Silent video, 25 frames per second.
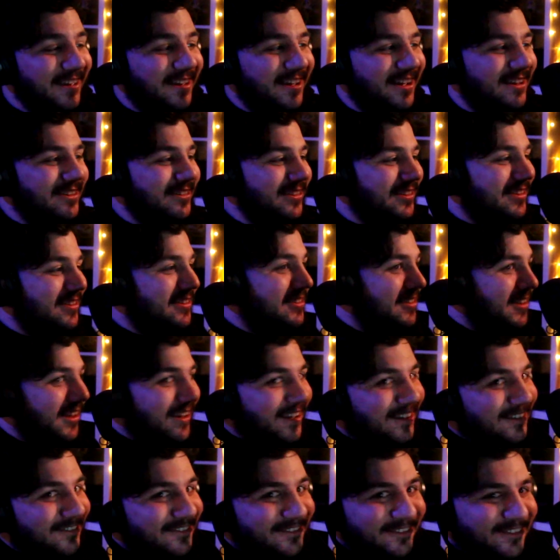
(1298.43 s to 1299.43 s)
and just
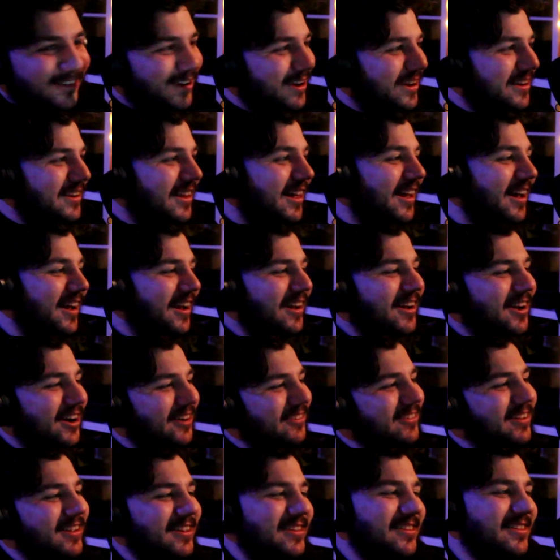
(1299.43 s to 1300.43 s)
sit and read like
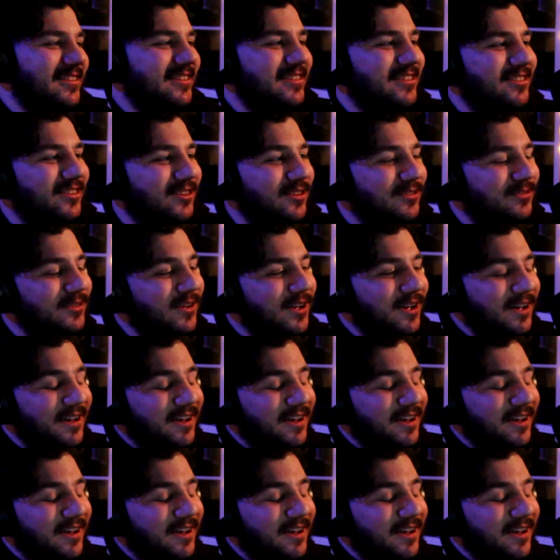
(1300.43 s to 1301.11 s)
comics and stuff.